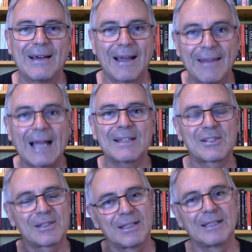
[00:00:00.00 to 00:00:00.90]
And
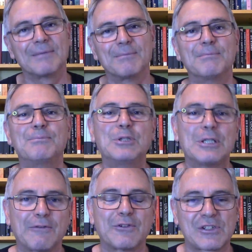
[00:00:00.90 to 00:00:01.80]
that's the
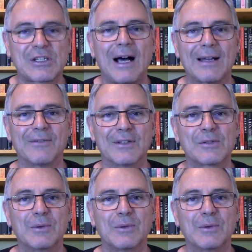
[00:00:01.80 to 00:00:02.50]
beautiful side of this,